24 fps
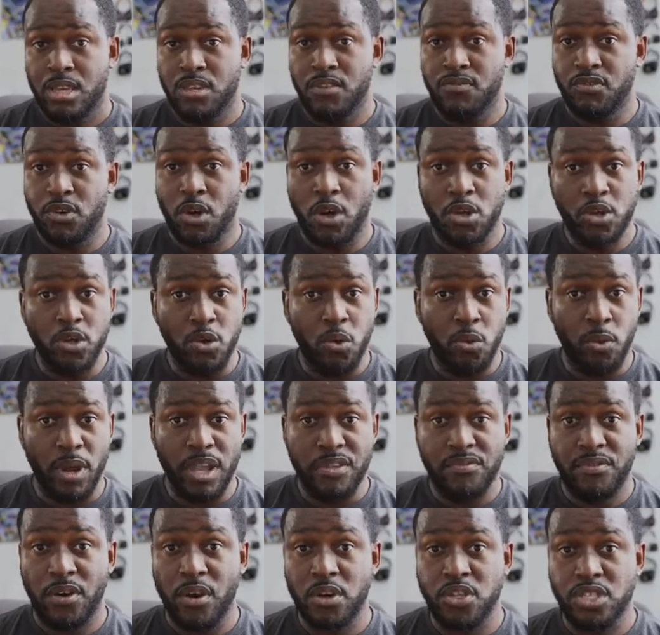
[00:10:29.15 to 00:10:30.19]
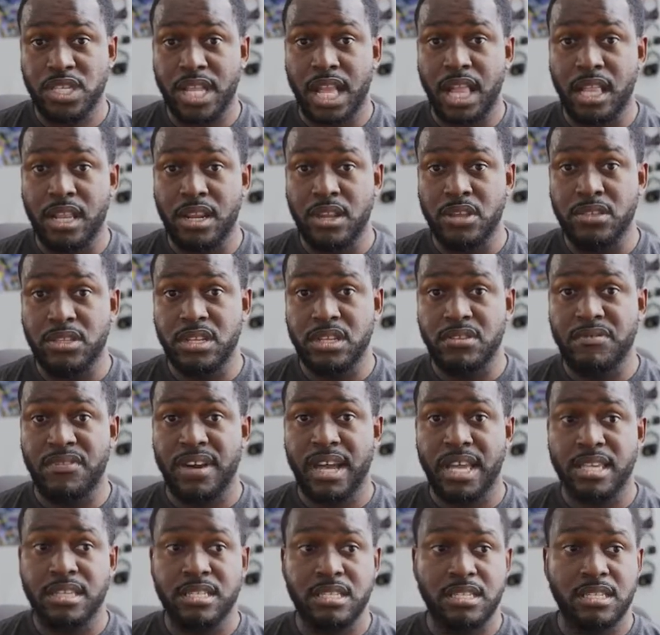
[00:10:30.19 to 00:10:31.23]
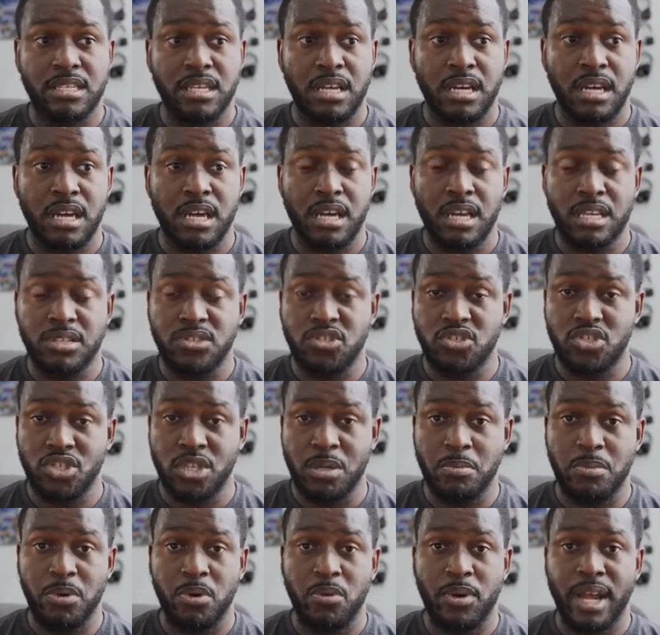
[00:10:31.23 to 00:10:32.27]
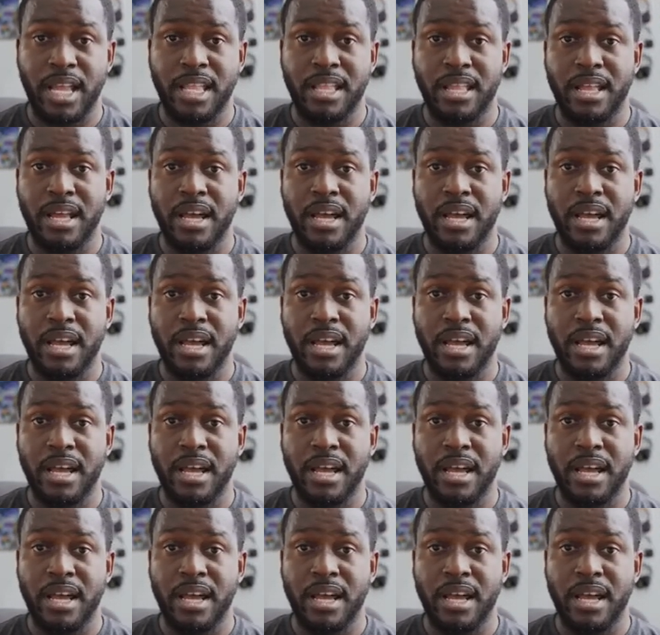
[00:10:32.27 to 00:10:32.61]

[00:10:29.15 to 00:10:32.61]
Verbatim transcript: You've got great functionality on the device, uh, it's cheaper right